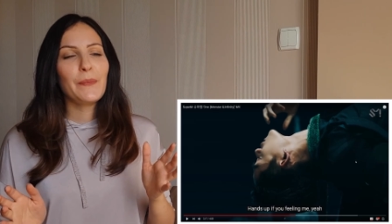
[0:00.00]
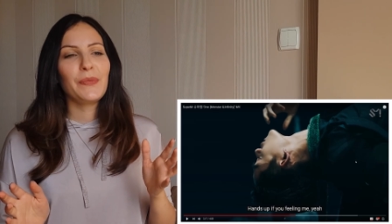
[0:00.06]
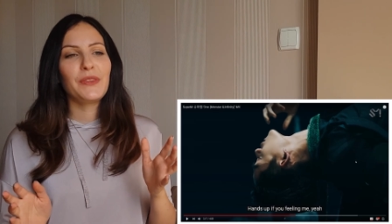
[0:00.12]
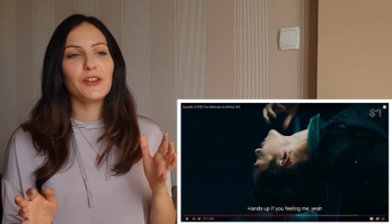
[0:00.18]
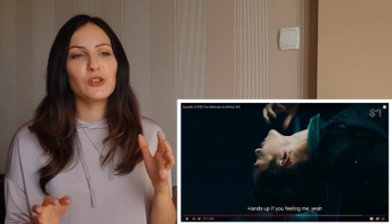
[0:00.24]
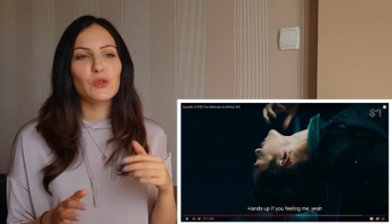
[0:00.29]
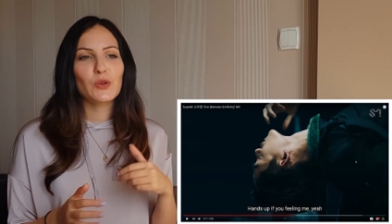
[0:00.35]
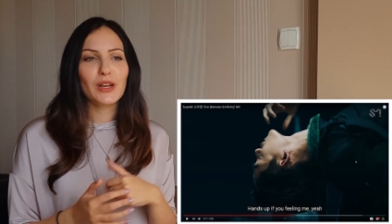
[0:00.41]

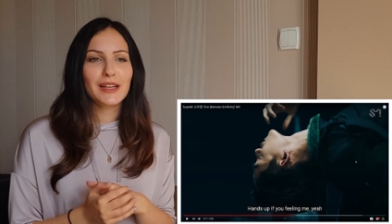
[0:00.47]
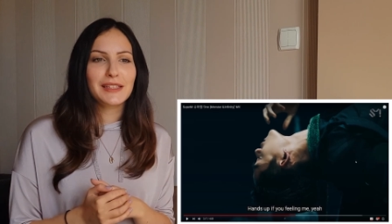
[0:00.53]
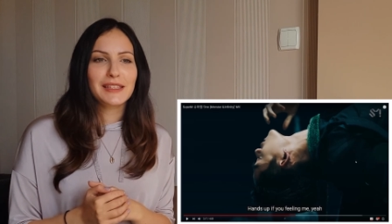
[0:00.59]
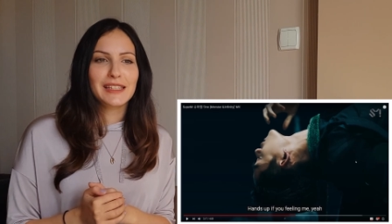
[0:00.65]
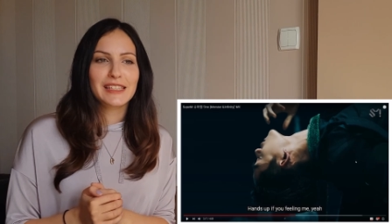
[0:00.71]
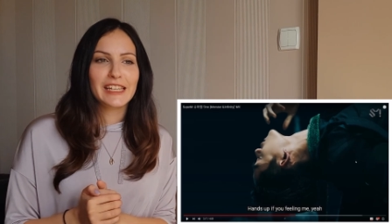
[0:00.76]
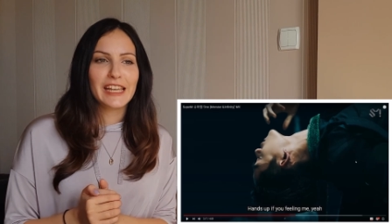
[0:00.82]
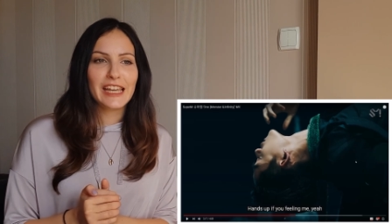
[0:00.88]
They're trying
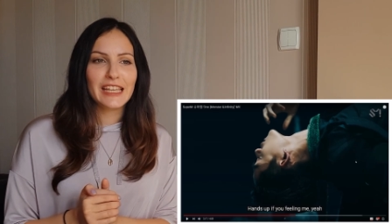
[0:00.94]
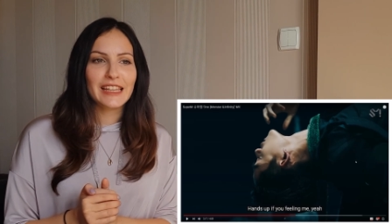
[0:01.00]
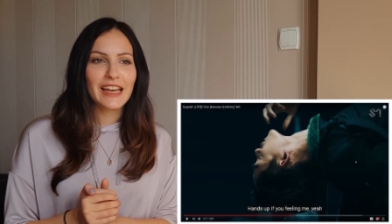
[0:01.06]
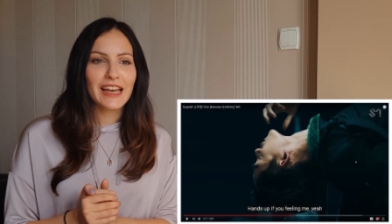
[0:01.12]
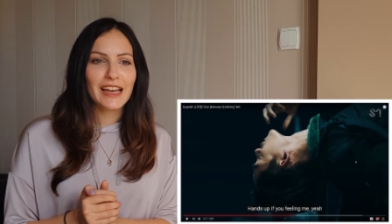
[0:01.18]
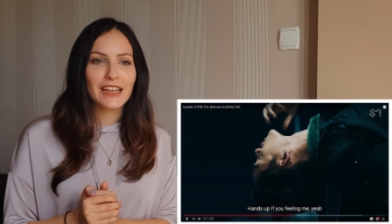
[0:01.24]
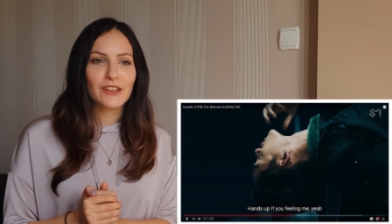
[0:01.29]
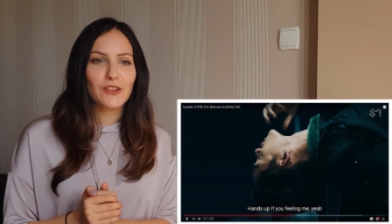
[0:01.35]
to say
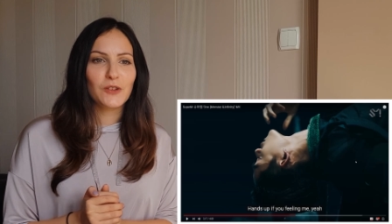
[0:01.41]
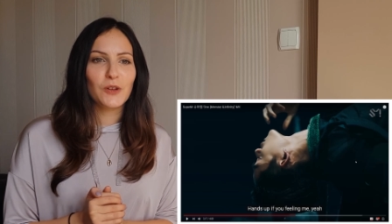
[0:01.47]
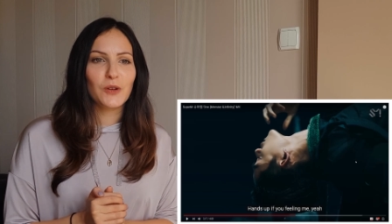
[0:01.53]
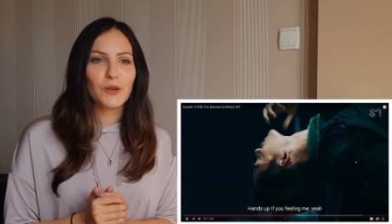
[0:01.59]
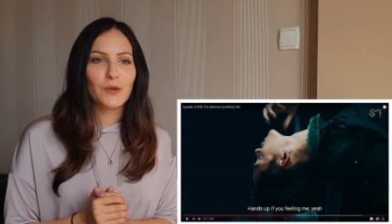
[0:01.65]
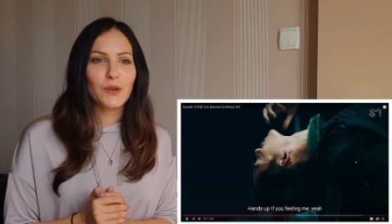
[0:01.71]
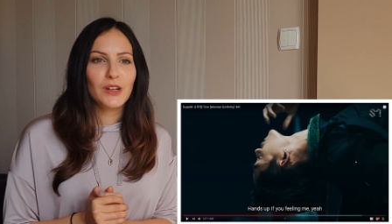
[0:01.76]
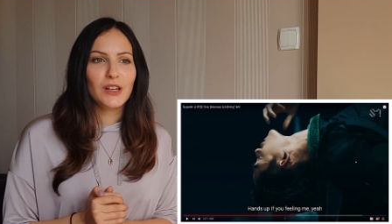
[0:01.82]
that, you
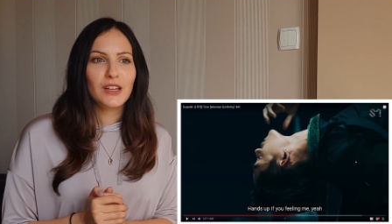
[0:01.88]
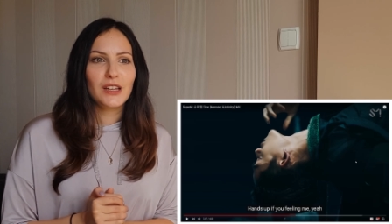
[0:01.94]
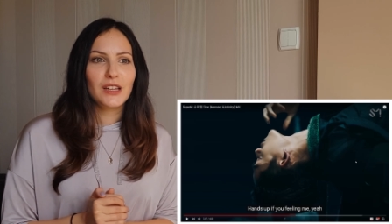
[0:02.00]
know,